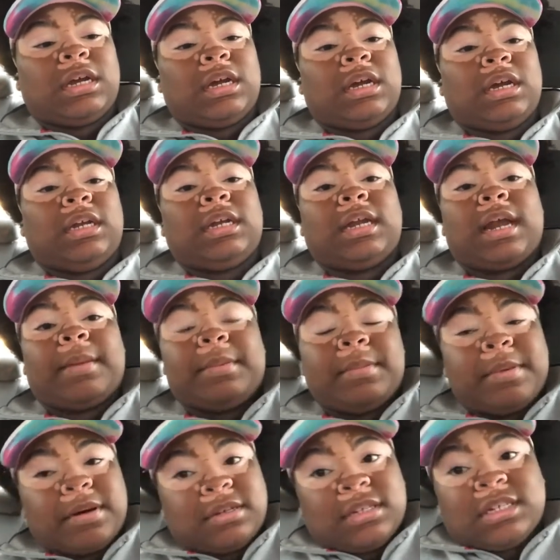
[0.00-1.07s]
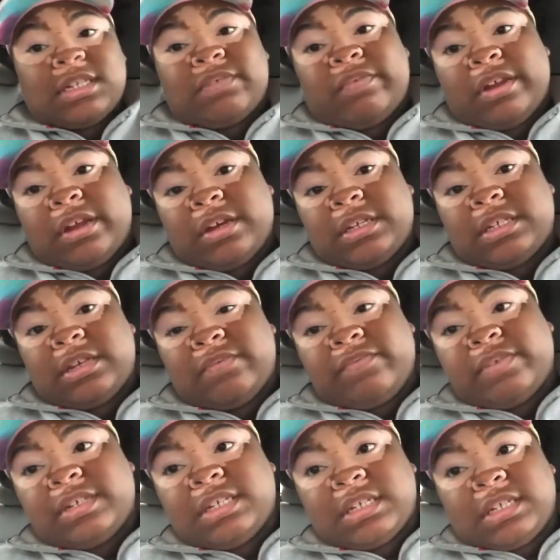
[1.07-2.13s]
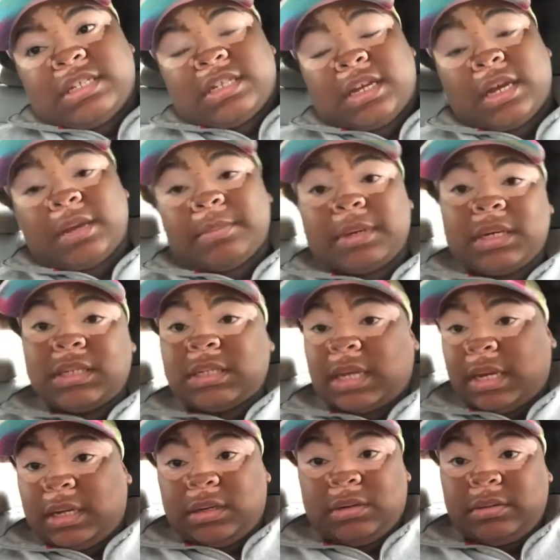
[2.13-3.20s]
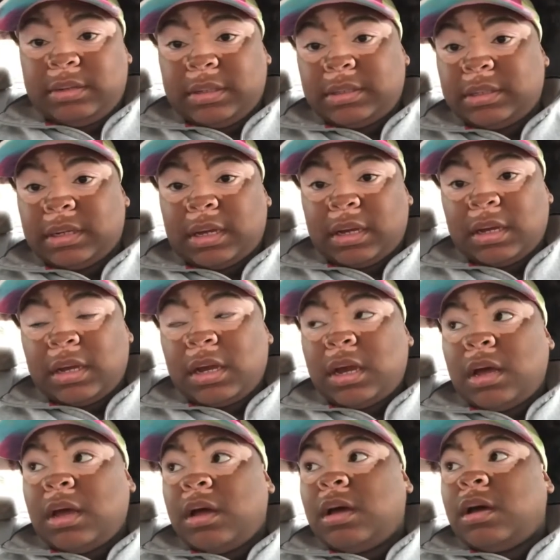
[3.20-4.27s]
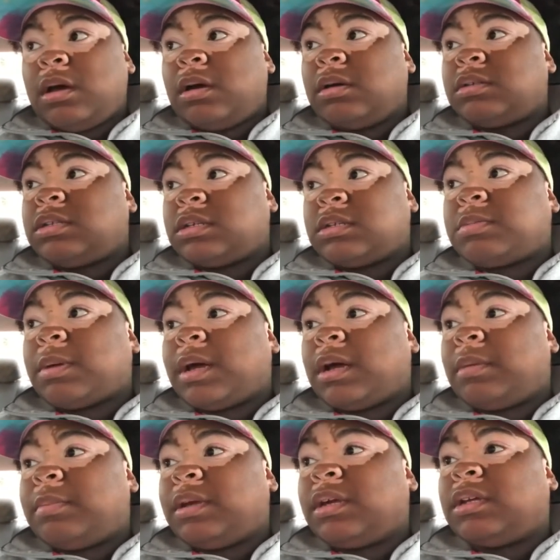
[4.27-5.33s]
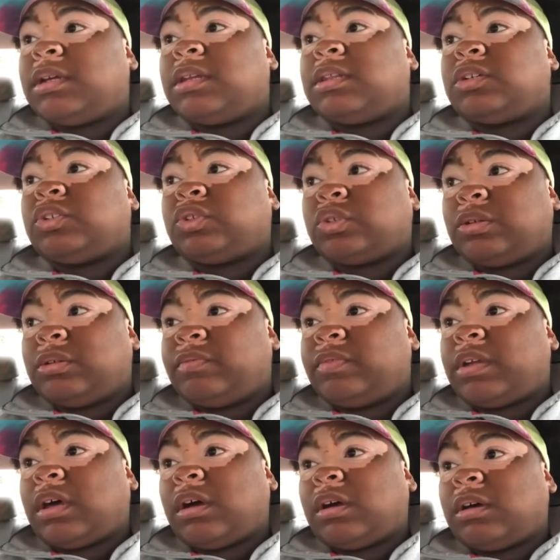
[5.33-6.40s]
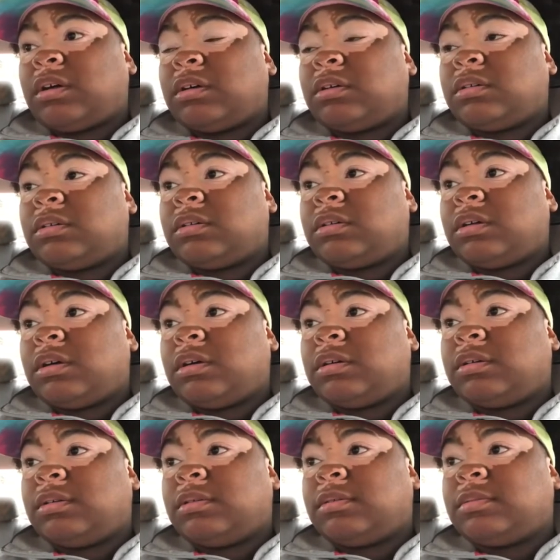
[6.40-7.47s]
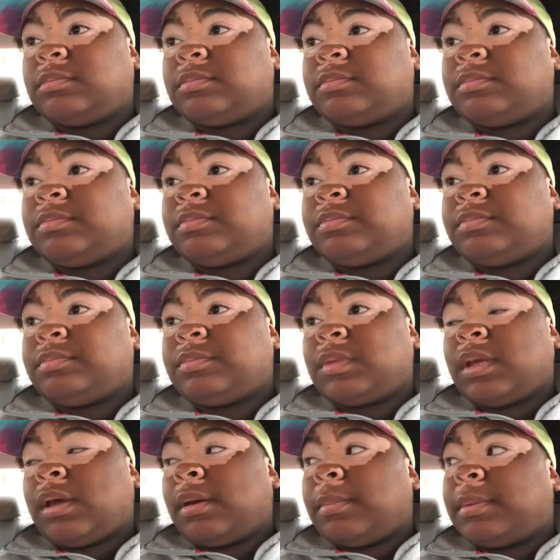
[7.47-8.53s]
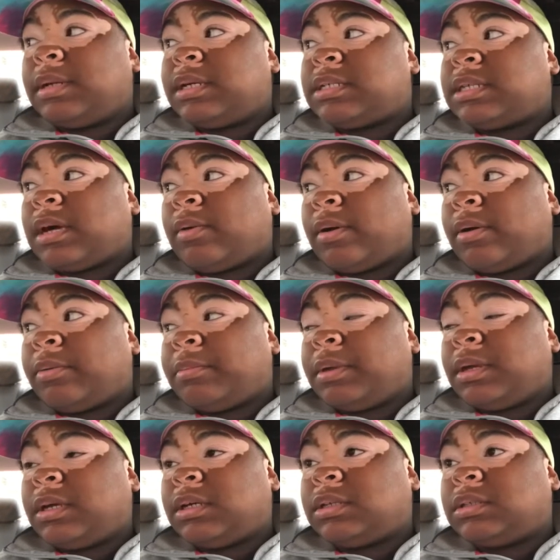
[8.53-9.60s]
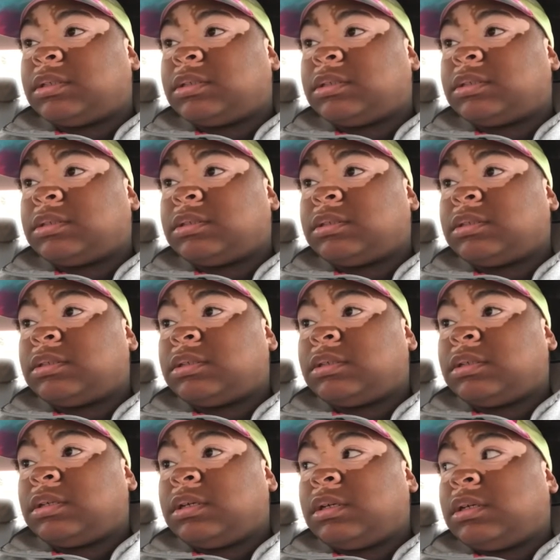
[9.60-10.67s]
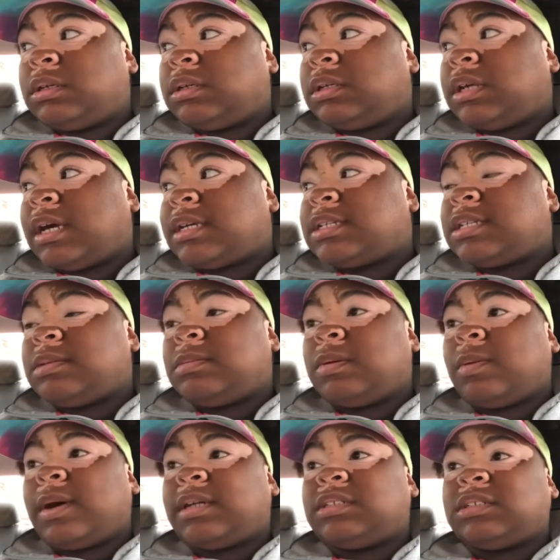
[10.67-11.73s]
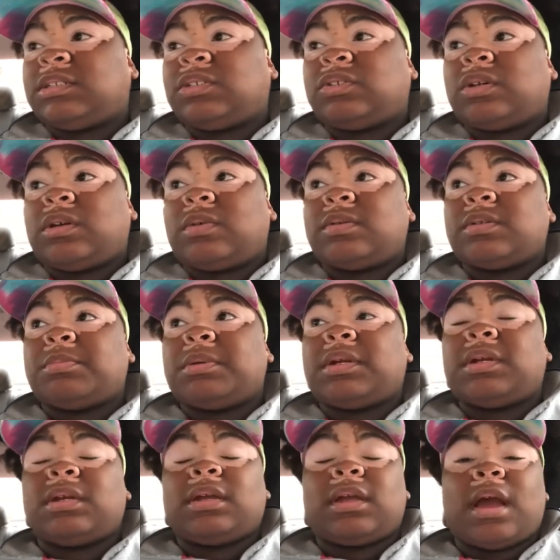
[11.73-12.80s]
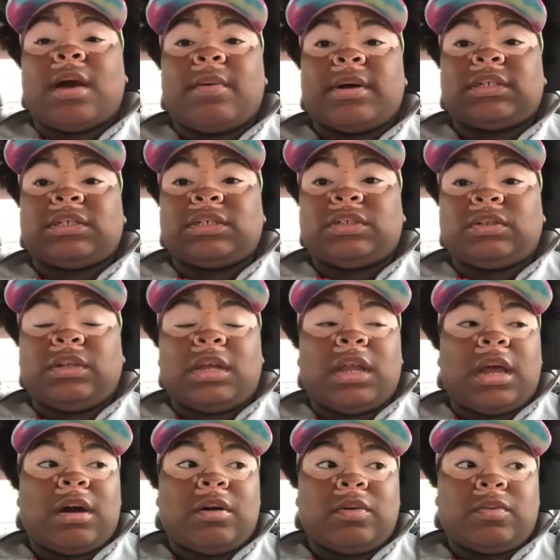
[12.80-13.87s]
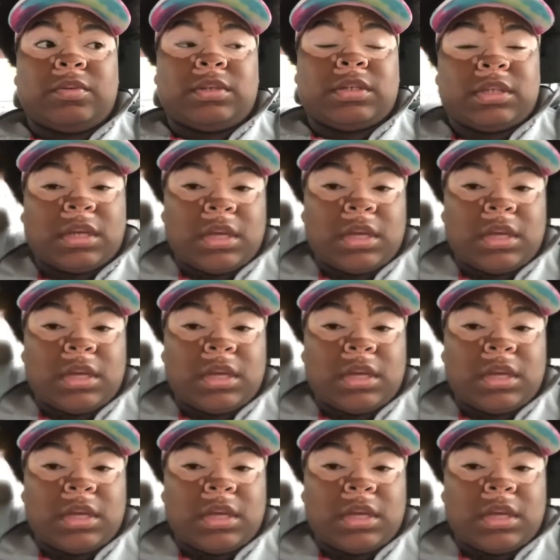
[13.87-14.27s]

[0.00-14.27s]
And then I'll be posting this video at 7.15 tonight because I ain't do nothing today. So it's probably going to be another short vlog. Um, but that's all right with me because y'all seem to watch the shorter ones better than y'all watch the, the longer ones.